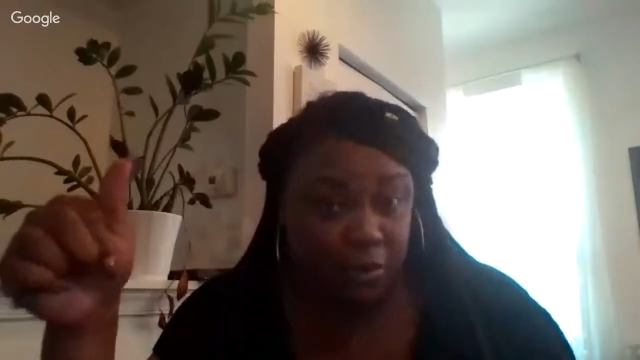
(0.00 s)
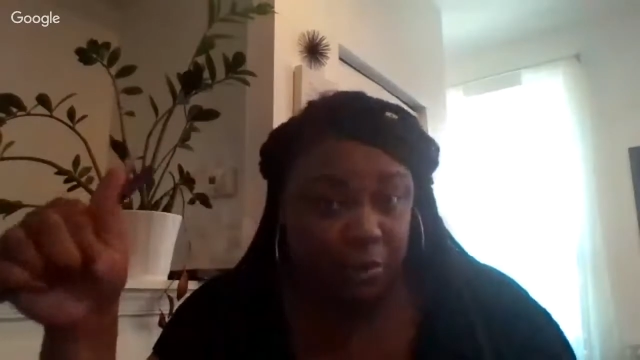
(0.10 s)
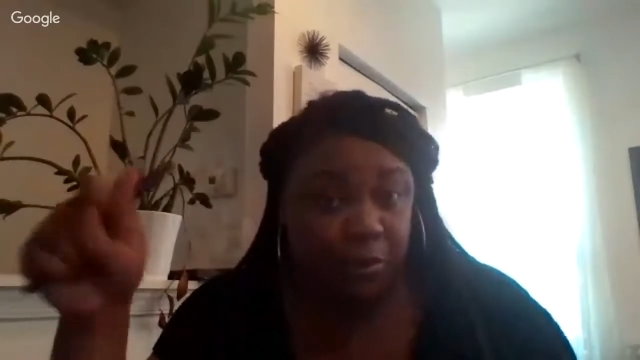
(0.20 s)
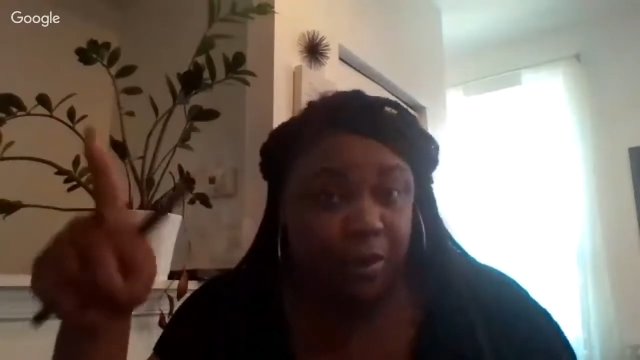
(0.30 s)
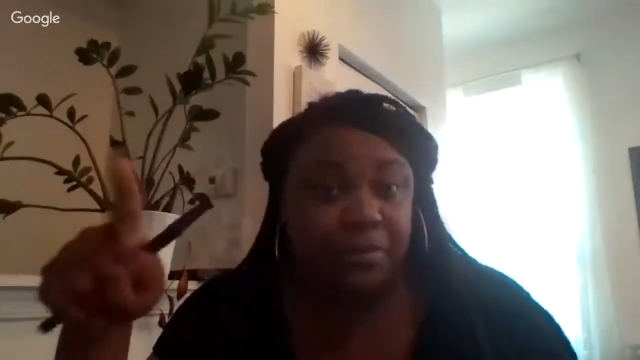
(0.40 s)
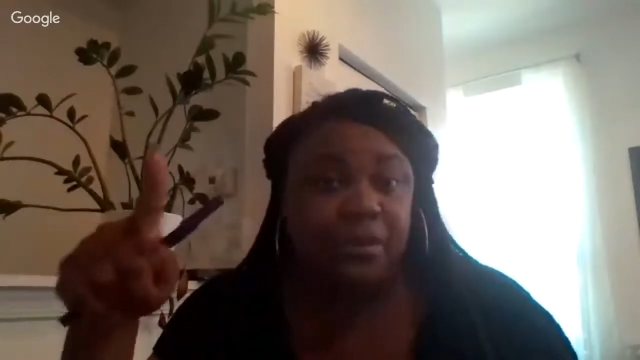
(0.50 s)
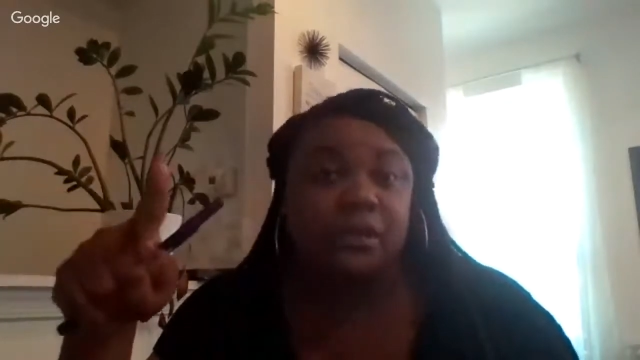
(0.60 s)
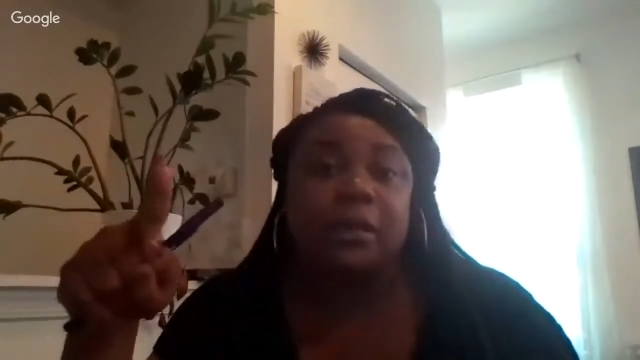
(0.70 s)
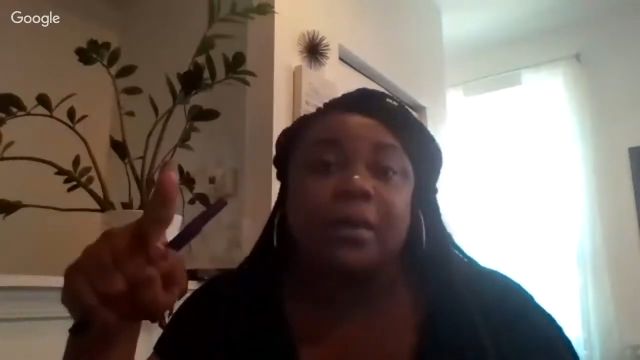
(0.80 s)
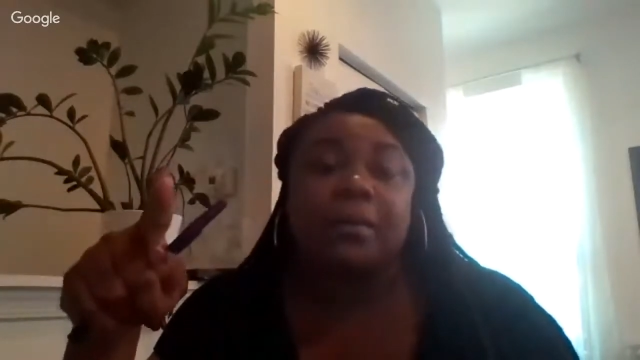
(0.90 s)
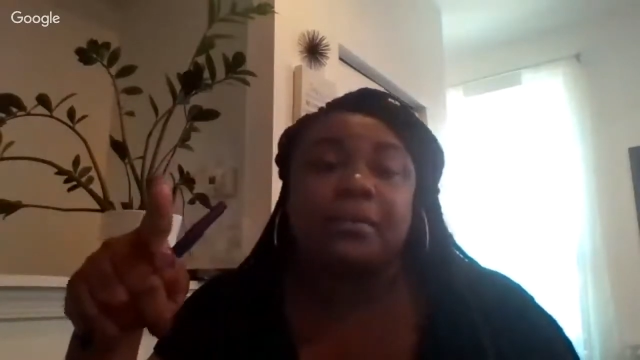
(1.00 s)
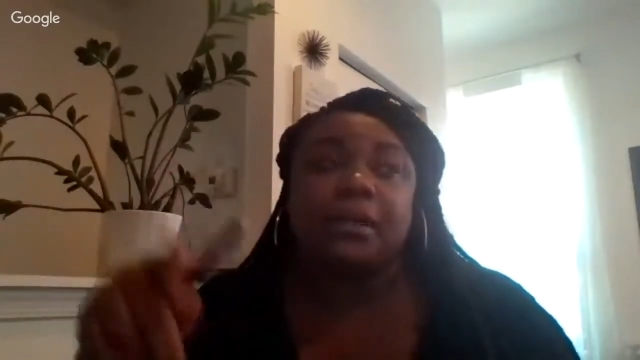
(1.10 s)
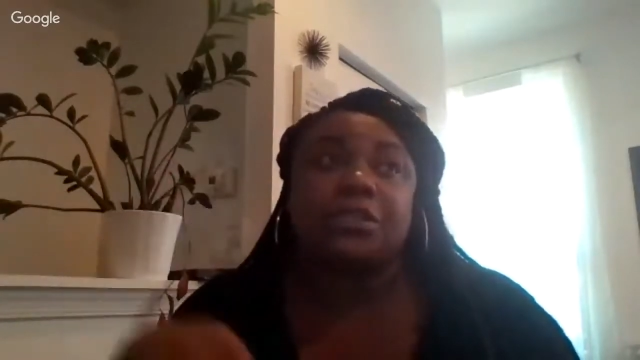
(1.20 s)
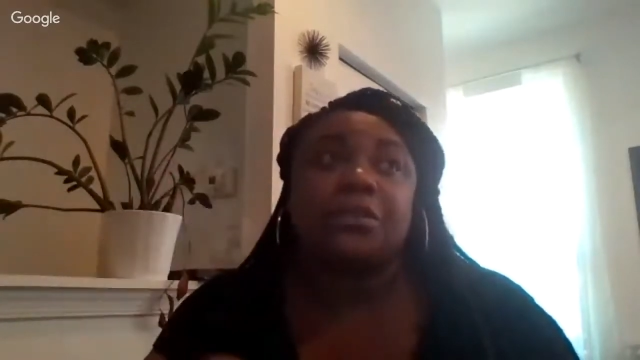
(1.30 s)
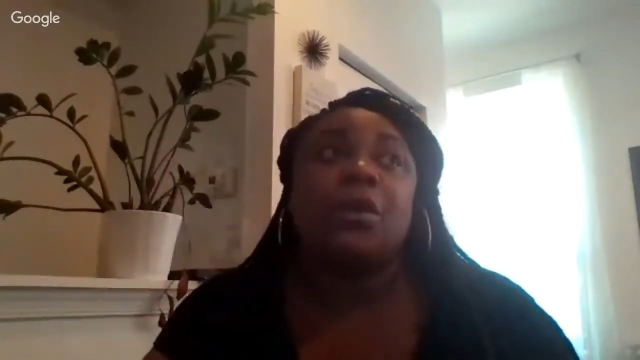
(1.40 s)
or represent that
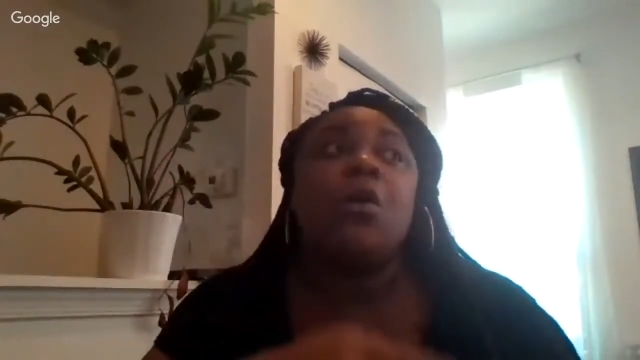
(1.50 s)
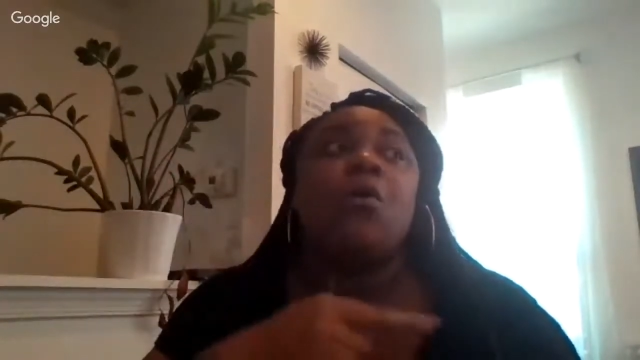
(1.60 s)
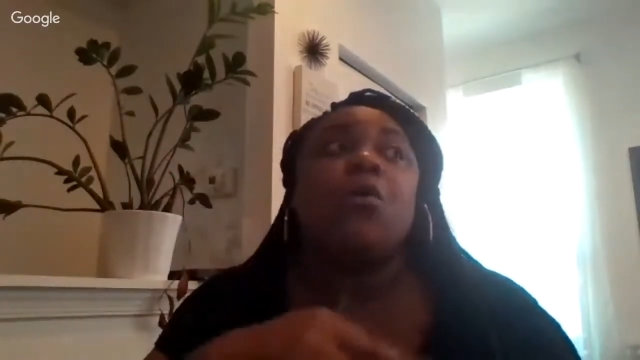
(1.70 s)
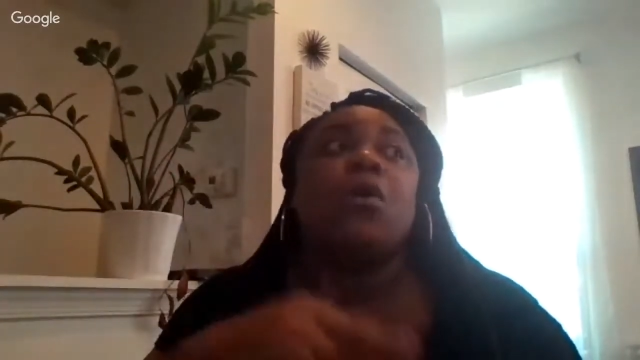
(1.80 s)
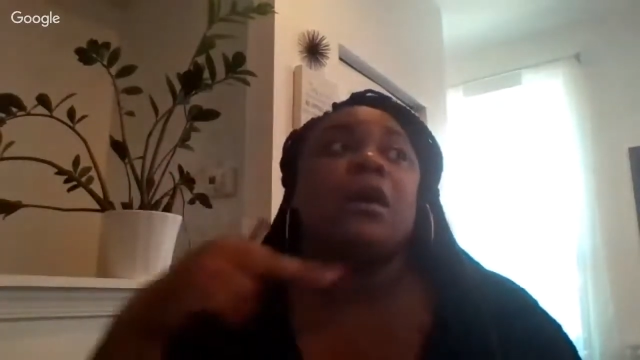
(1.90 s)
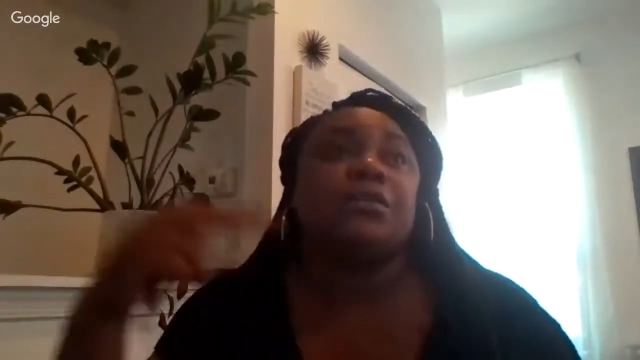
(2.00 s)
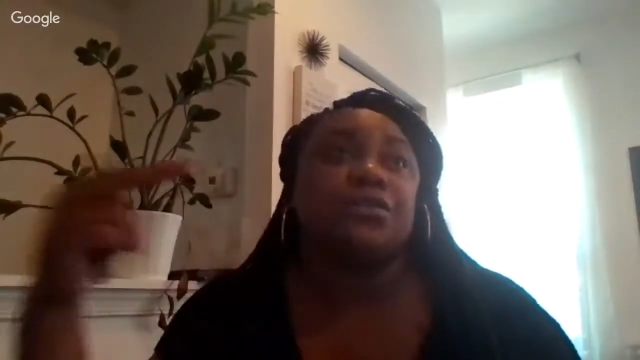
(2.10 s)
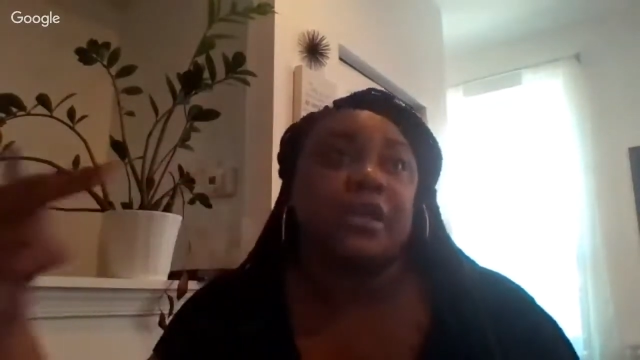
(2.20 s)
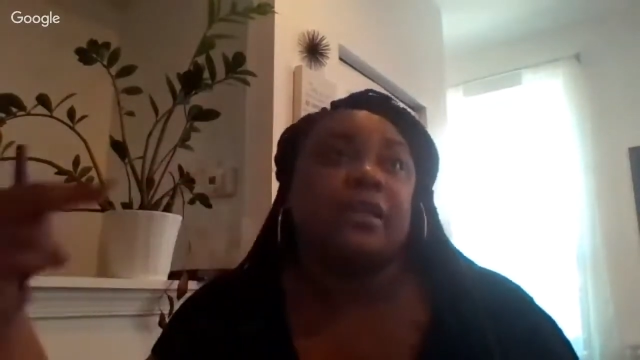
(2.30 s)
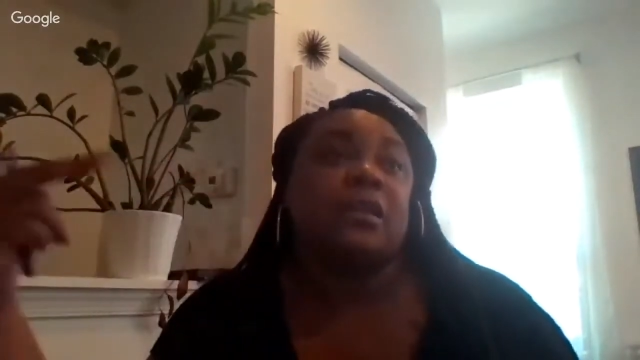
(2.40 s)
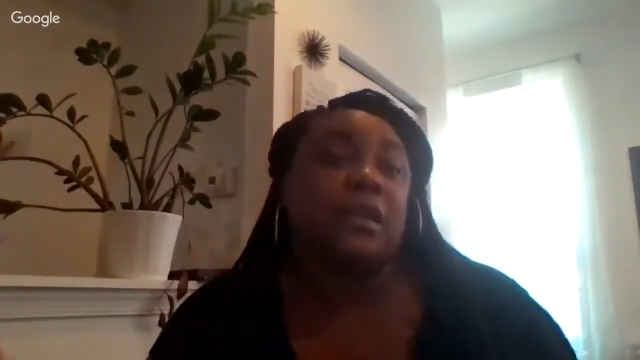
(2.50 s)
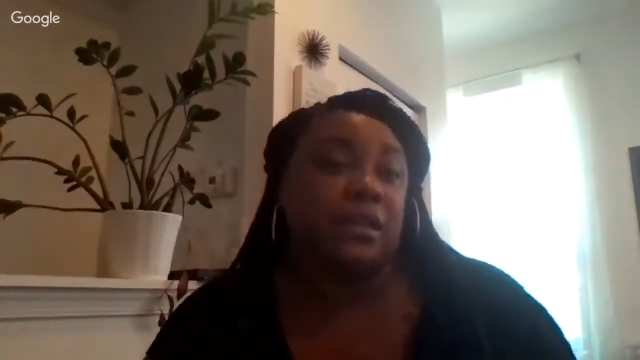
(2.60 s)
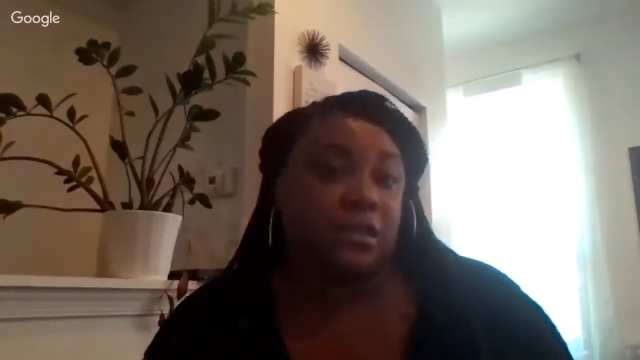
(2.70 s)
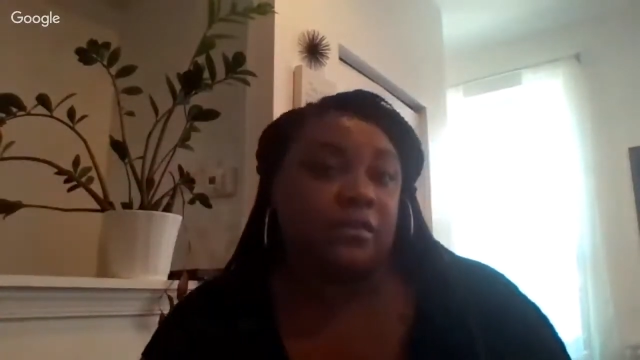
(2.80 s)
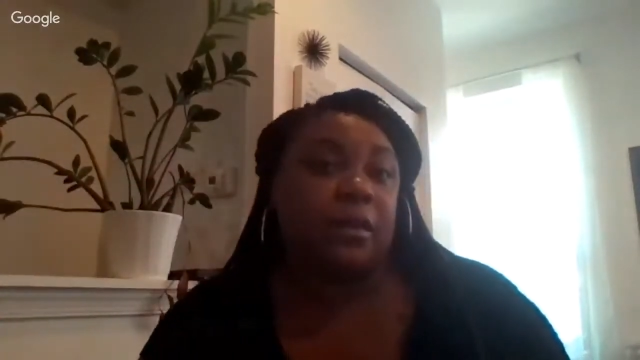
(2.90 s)
population or understand the
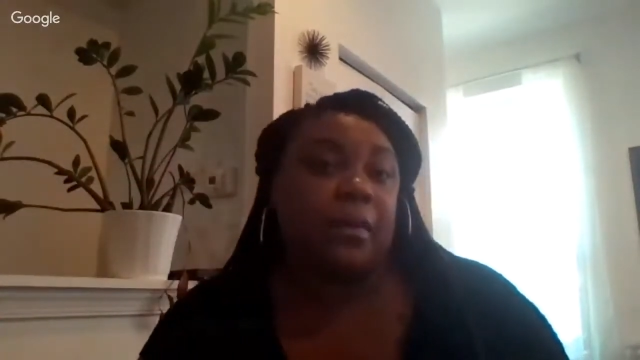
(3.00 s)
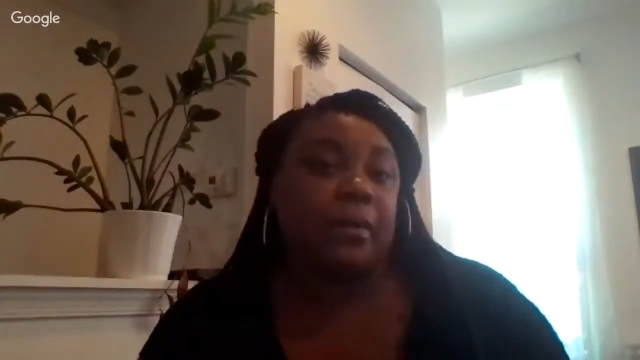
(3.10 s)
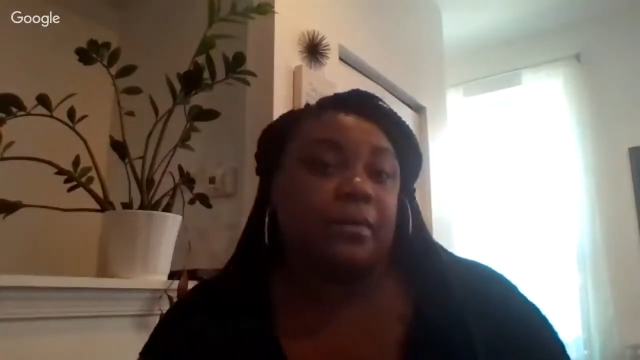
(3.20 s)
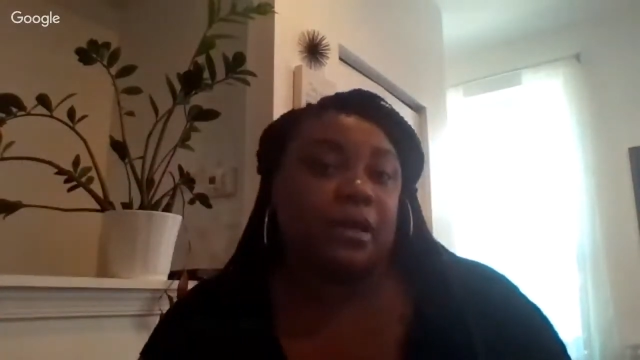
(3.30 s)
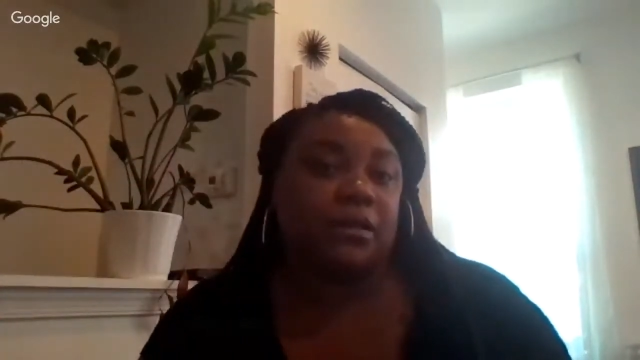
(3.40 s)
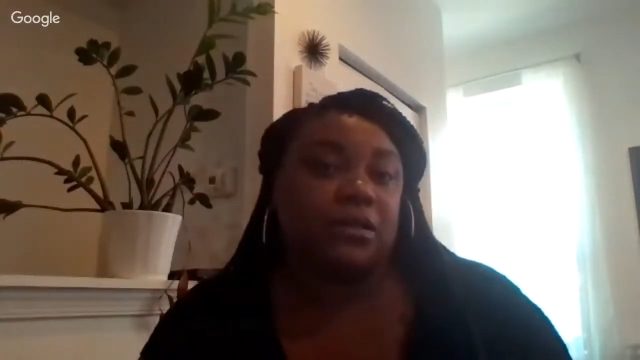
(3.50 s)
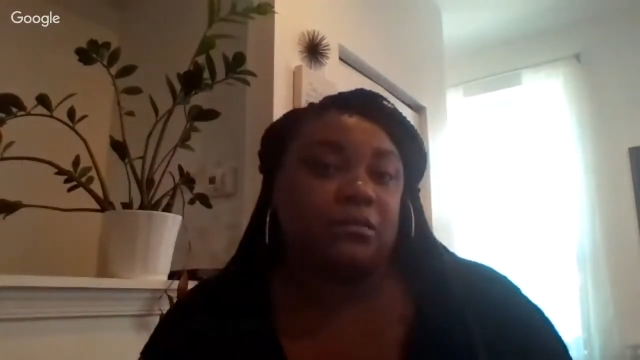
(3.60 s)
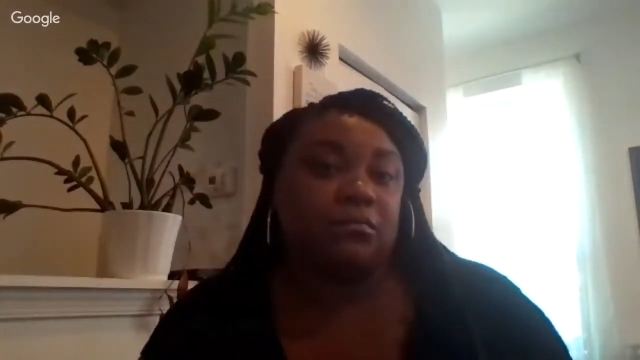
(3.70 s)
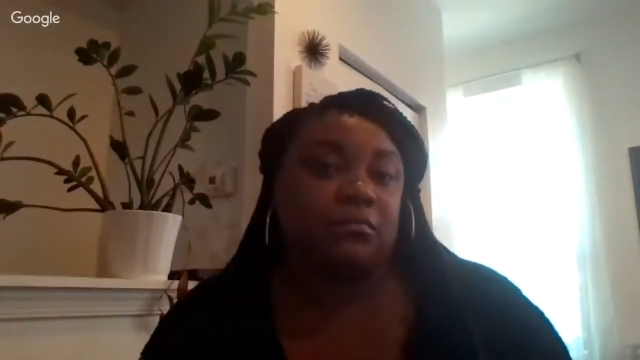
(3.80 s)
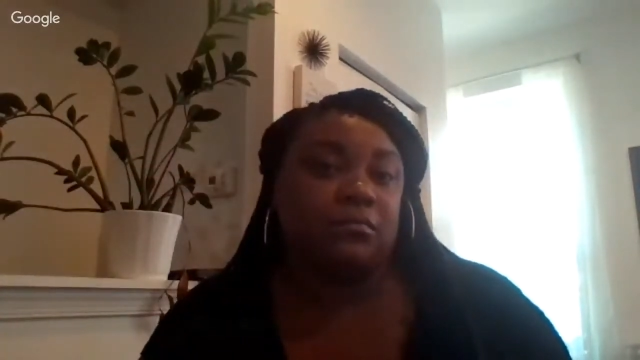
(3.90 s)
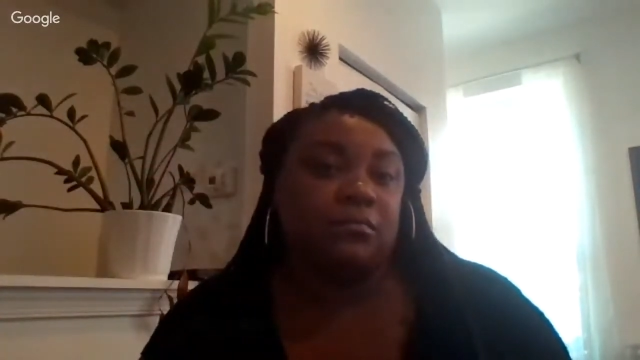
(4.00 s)
needs of that population.